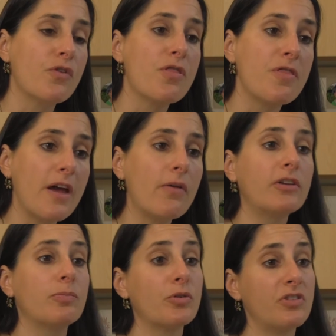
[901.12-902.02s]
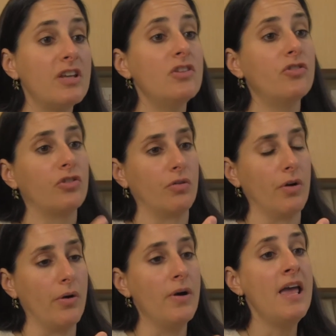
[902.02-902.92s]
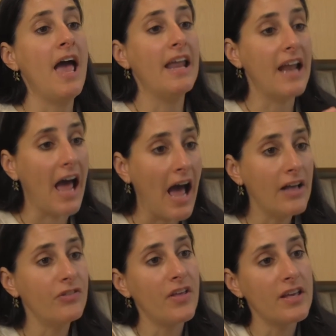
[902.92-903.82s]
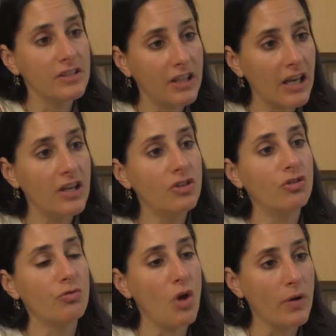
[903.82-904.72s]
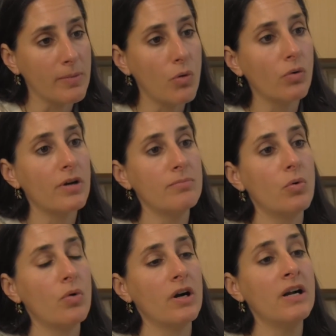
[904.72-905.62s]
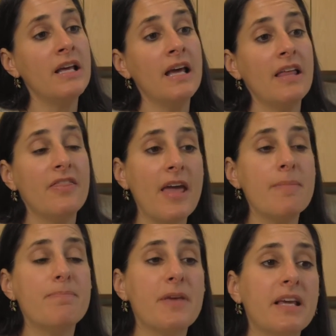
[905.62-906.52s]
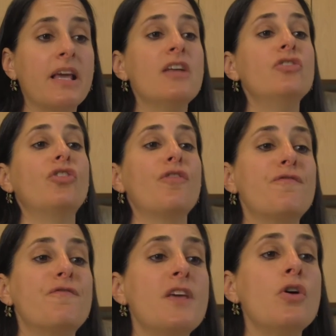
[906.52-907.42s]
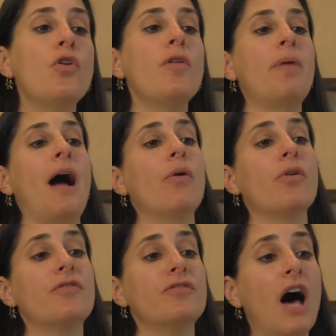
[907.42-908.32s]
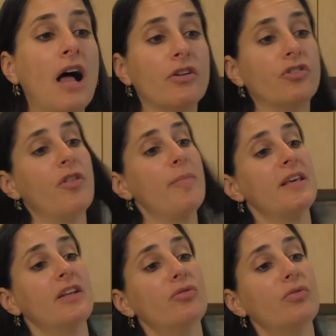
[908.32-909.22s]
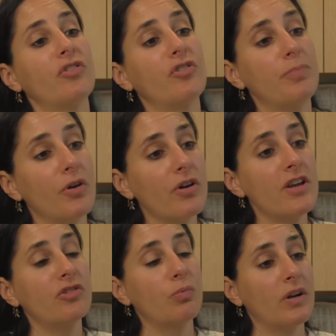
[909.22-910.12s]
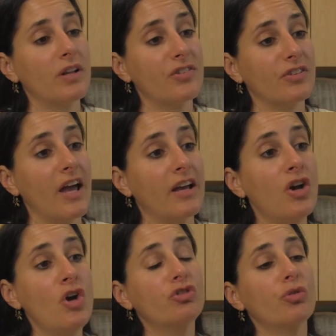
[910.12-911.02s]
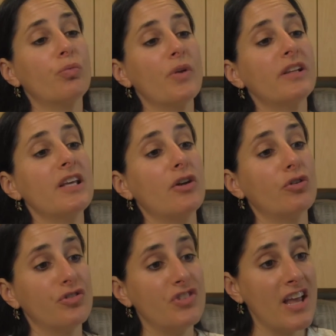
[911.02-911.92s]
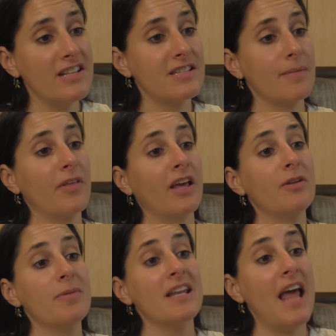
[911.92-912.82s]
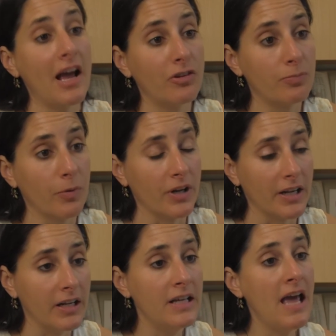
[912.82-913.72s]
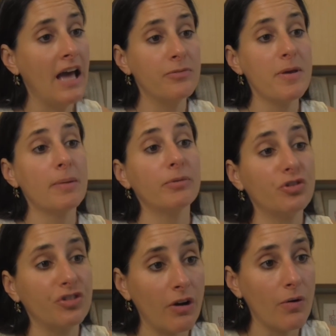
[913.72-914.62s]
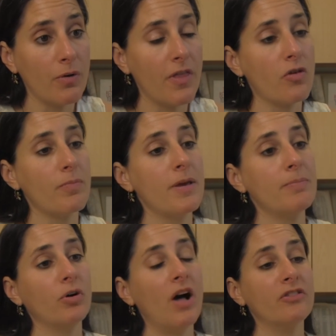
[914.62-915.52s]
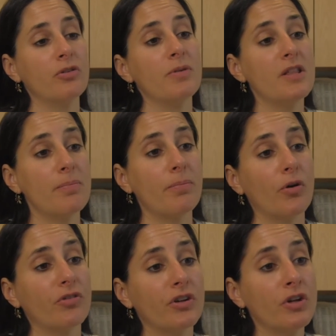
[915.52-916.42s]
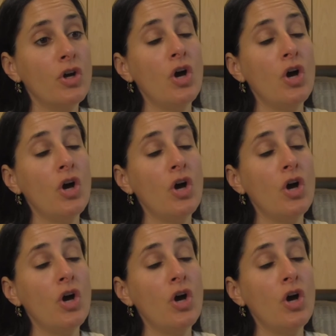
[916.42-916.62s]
for their expertise to grow. And as they engage knowing more and more, they begin to feel the power of knowledge. They begin to experience what it's like to really understand something and to be an expert in it and to be able to share it with other people and to be the person